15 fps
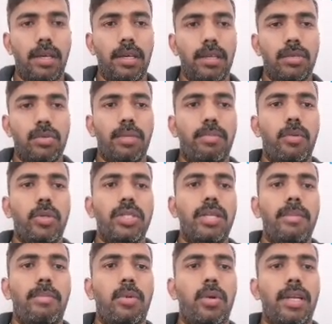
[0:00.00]
So the most
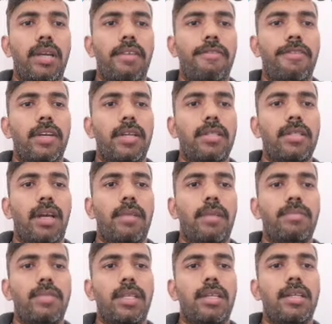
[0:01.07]
important difference
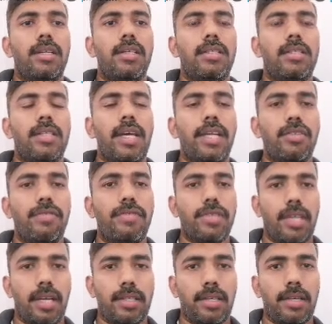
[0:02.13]
comes in the site of
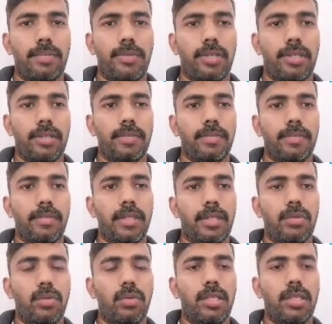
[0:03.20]
transcription.
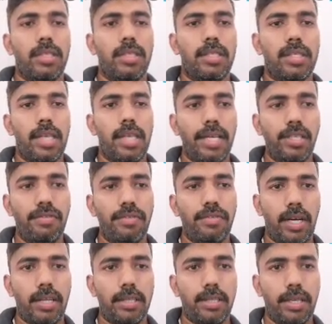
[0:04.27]
So the site of
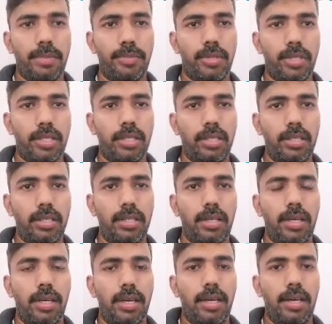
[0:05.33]
transcription
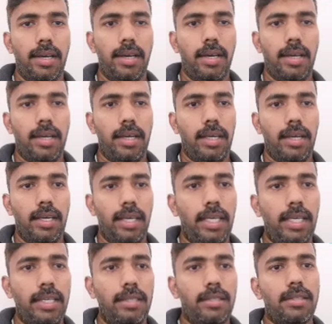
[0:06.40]

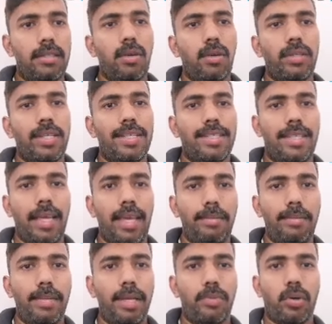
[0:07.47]
is not the
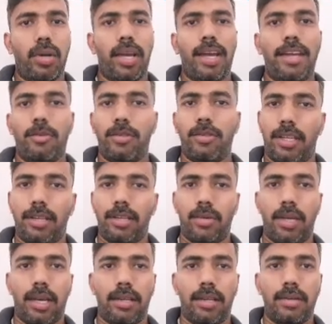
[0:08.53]
same in prokaryotes and
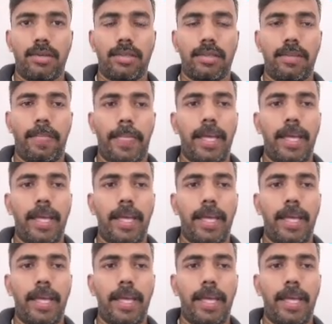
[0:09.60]
eukaryotes.